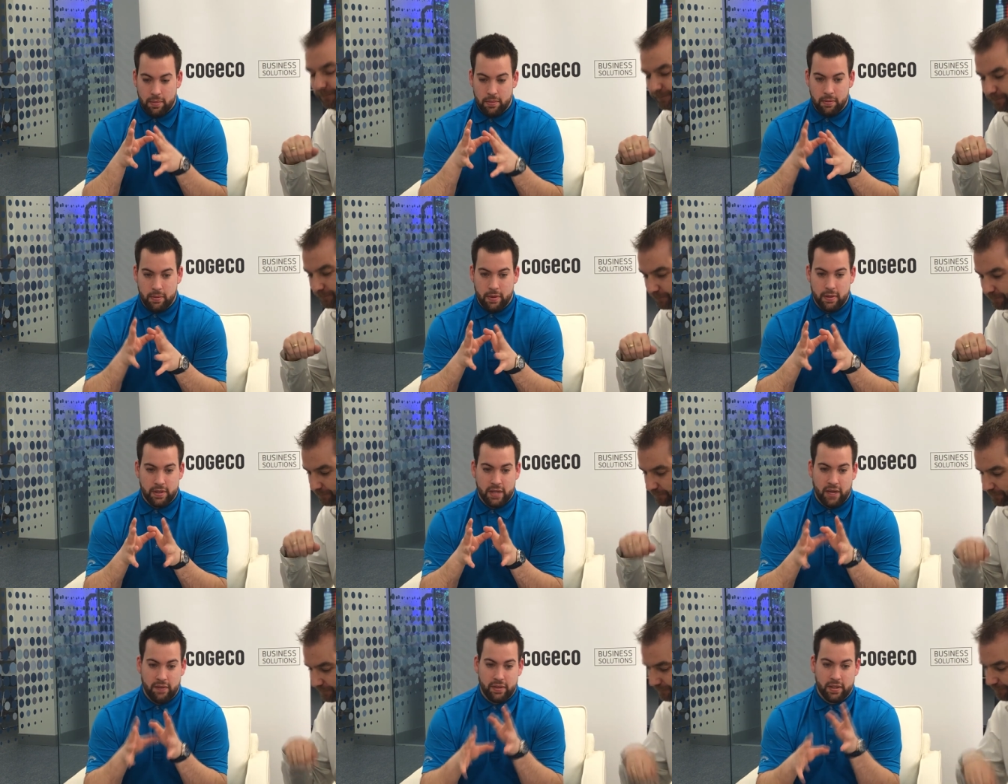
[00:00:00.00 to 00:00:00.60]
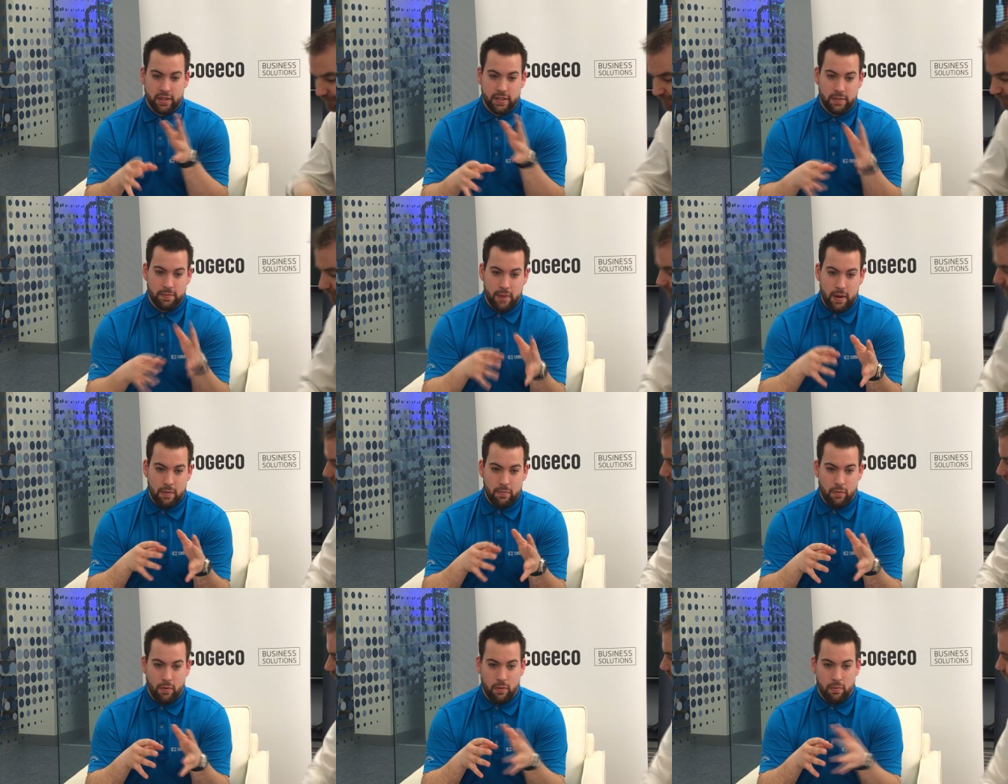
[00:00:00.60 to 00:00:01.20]
up about having to
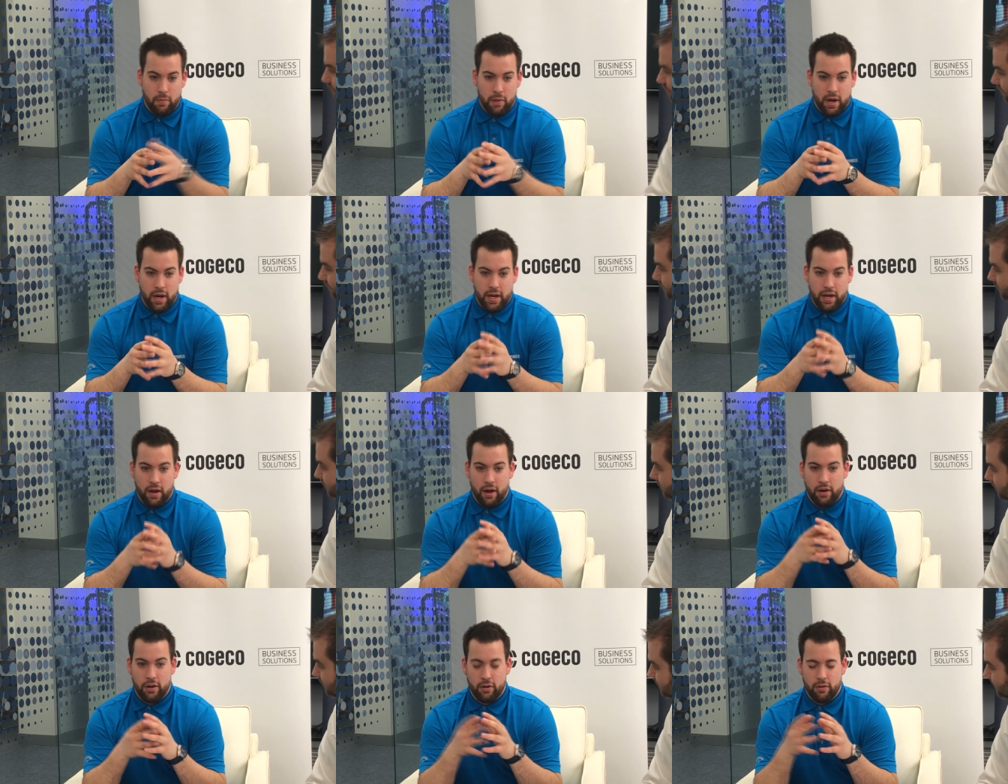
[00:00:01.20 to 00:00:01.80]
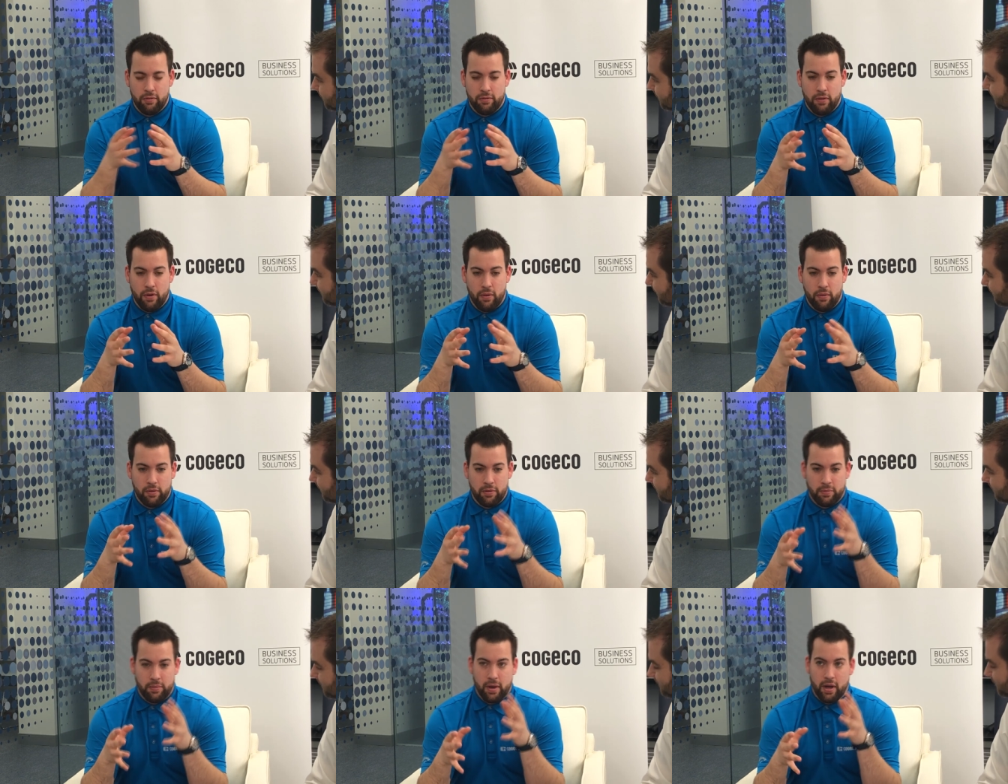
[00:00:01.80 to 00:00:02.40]
spend more money on new
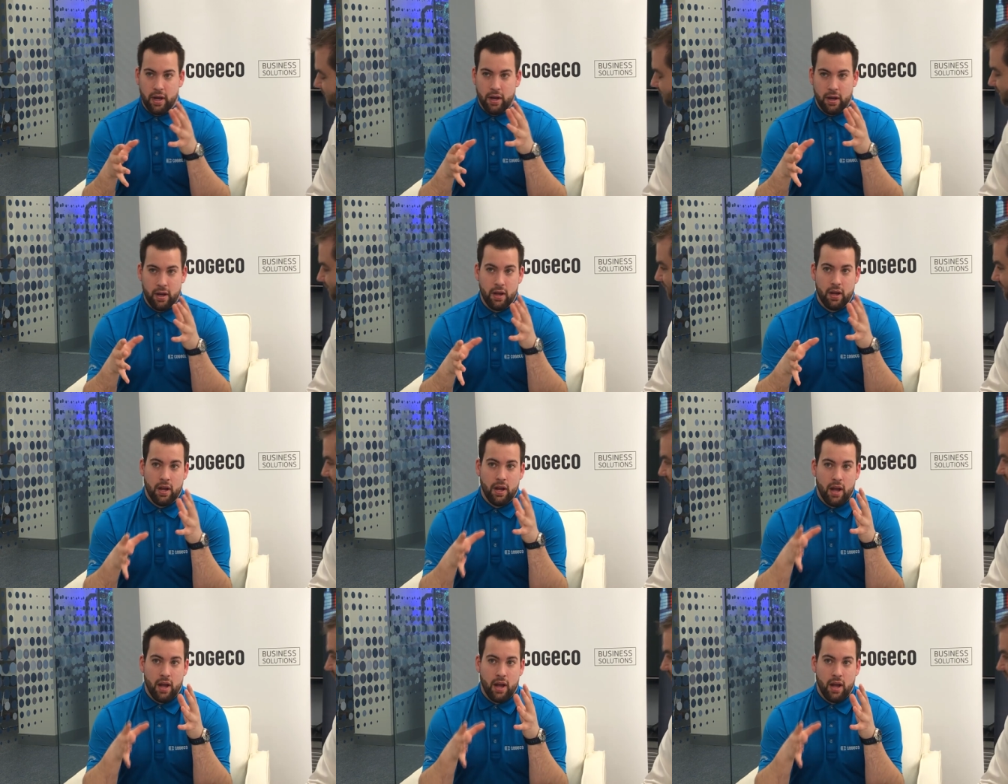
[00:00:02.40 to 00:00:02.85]
phones, but